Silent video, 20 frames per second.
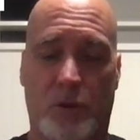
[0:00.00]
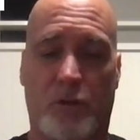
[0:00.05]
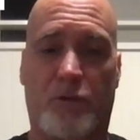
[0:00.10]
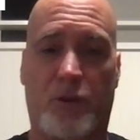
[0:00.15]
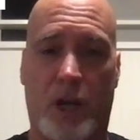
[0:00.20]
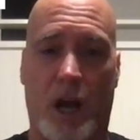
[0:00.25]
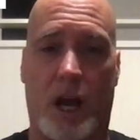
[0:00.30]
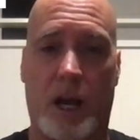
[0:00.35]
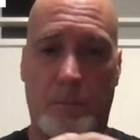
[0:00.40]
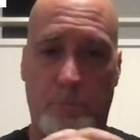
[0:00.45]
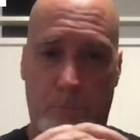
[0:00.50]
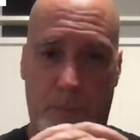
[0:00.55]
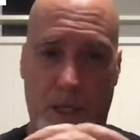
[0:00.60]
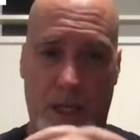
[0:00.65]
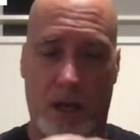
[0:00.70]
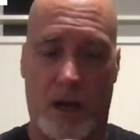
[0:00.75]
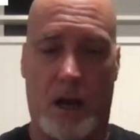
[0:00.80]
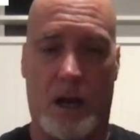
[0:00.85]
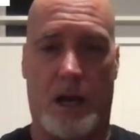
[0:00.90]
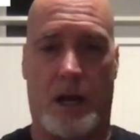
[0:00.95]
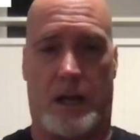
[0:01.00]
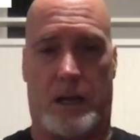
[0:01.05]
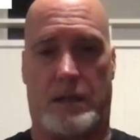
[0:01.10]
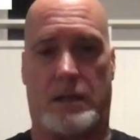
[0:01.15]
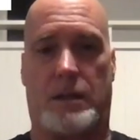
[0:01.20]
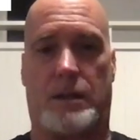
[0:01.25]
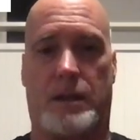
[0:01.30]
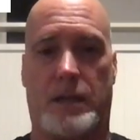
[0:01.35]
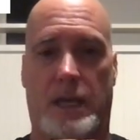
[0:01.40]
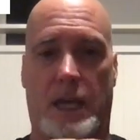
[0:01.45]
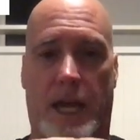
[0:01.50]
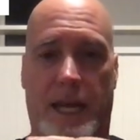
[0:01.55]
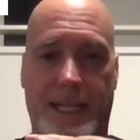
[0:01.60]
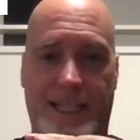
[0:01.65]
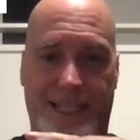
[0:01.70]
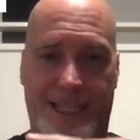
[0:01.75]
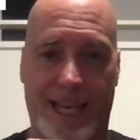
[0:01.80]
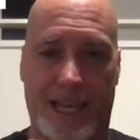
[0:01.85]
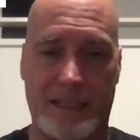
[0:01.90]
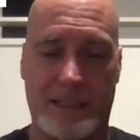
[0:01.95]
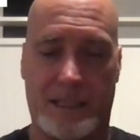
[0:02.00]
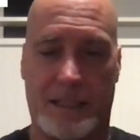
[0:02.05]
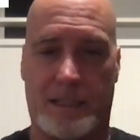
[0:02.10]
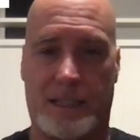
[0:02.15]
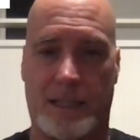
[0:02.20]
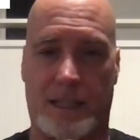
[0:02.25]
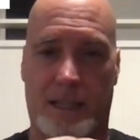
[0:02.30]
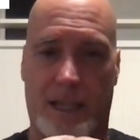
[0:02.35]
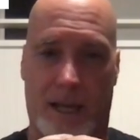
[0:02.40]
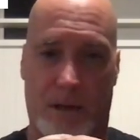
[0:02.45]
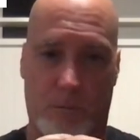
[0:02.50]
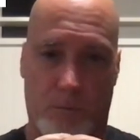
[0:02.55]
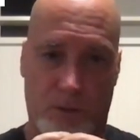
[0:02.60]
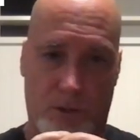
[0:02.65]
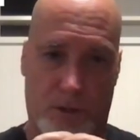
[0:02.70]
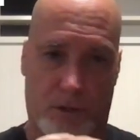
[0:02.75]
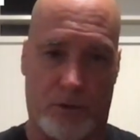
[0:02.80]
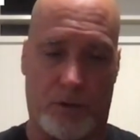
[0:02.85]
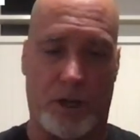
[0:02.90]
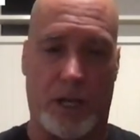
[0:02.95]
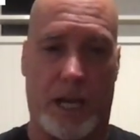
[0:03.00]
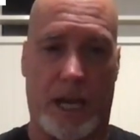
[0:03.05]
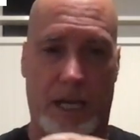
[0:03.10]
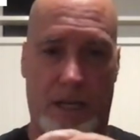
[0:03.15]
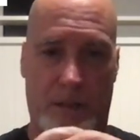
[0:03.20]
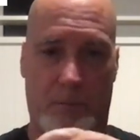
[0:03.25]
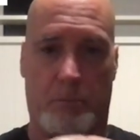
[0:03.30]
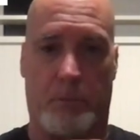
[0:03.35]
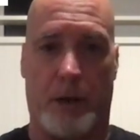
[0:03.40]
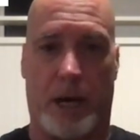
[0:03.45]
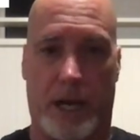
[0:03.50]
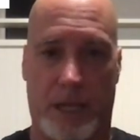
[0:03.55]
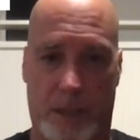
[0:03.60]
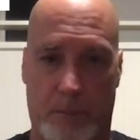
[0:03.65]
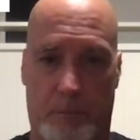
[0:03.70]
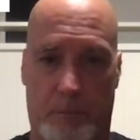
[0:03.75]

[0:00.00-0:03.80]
gone beyond the identity that was created by the